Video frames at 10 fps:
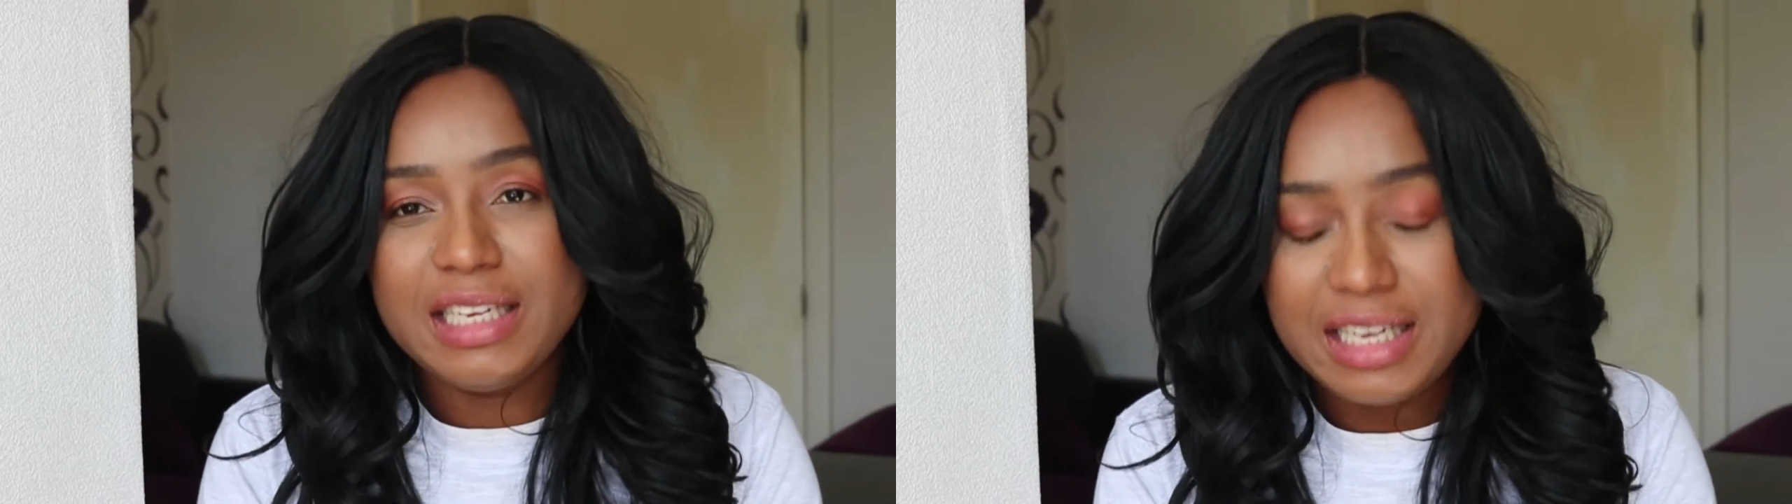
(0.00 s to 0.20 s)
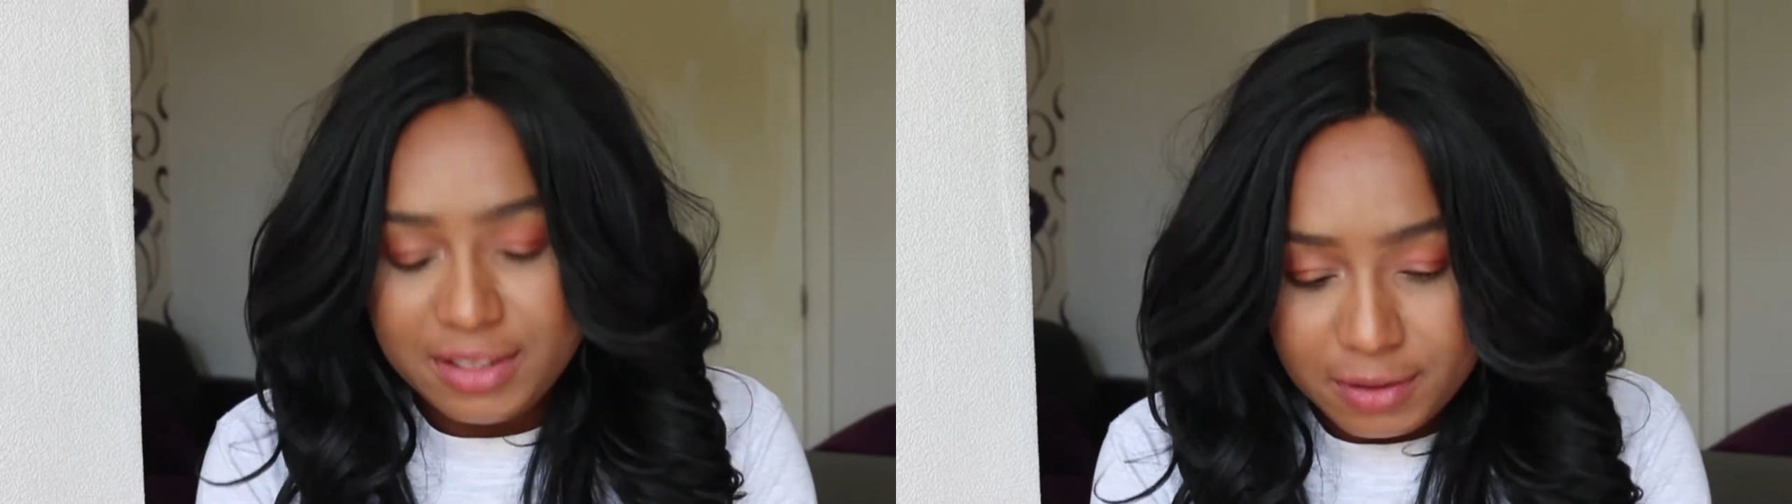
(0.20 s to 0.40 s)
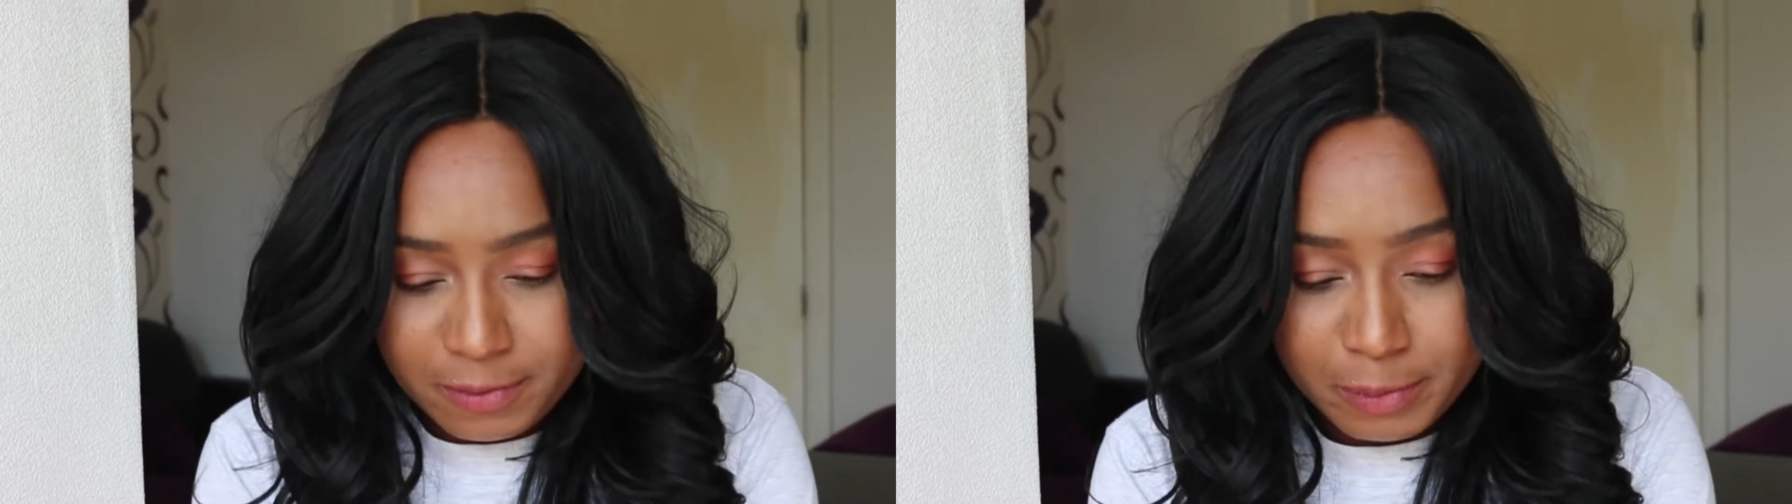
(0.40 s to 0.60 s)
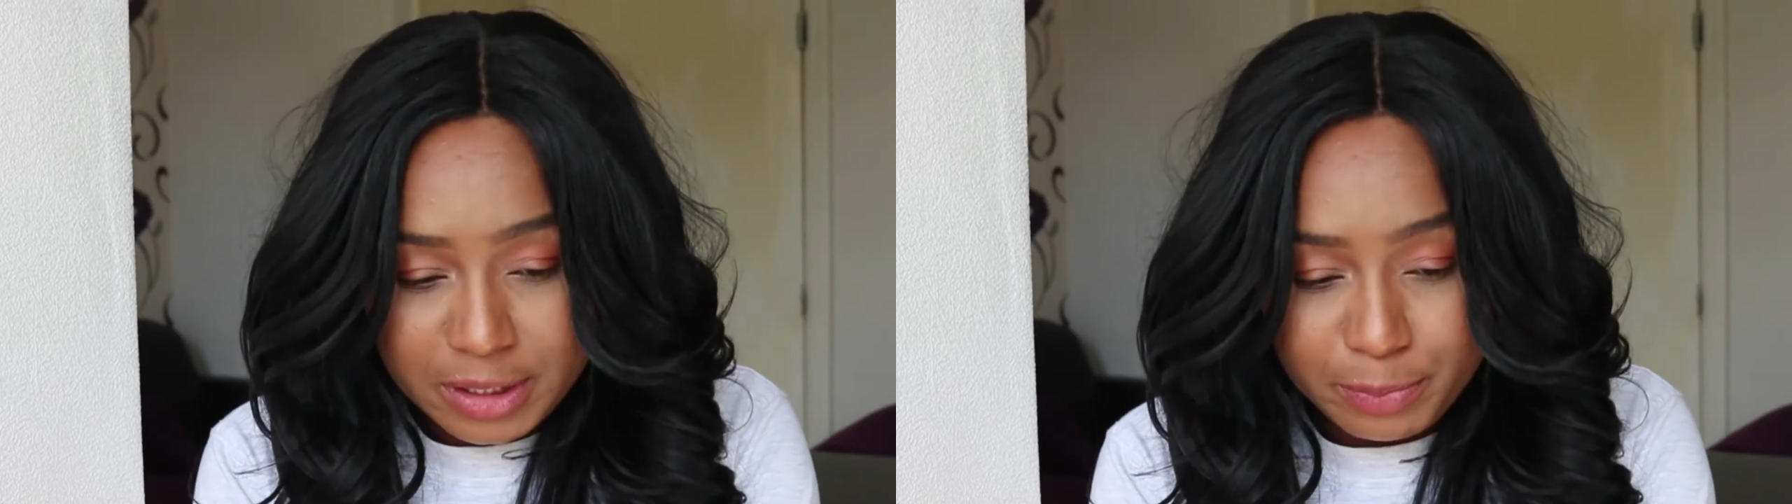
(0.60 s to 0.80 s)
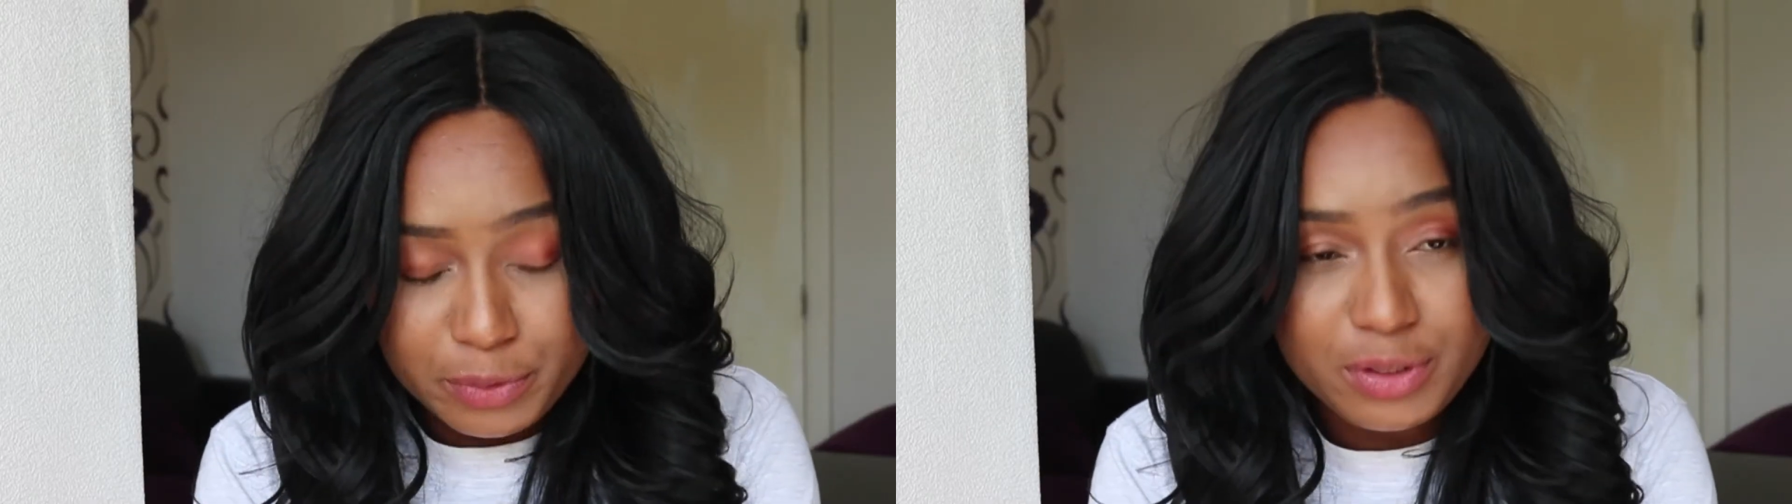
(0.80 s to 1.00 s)
that is of
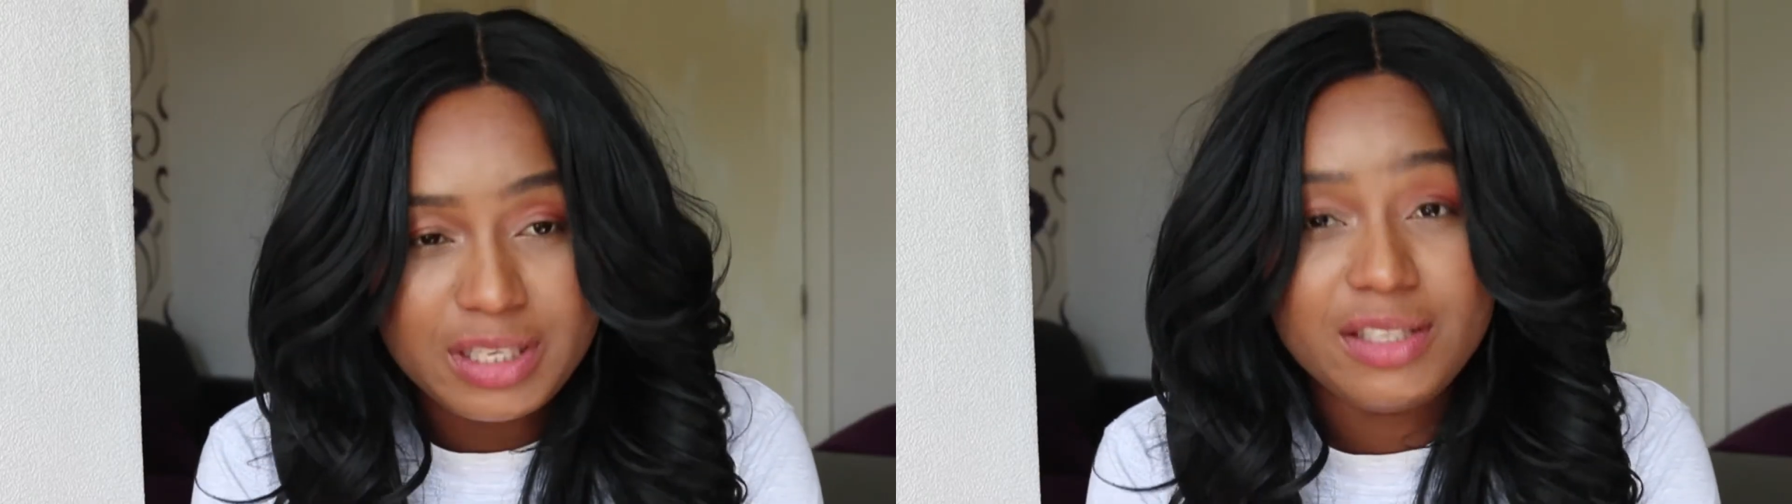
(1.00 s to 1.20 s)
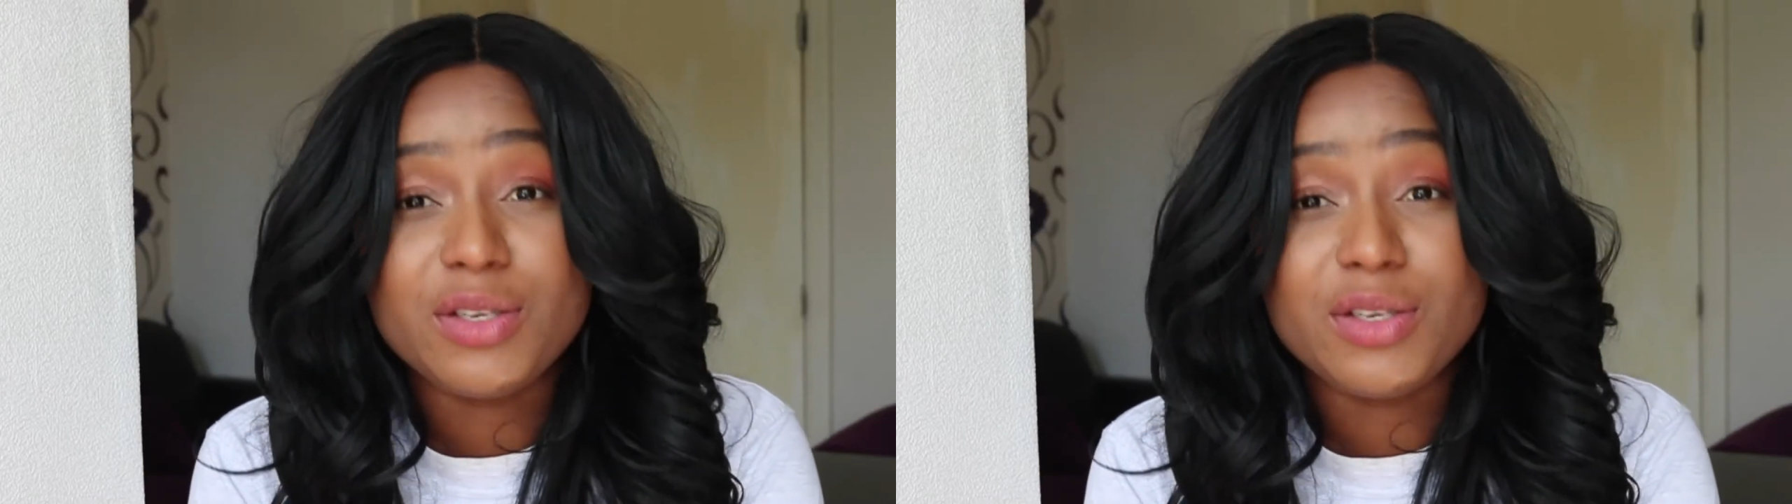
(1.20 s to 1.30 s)
multiple skin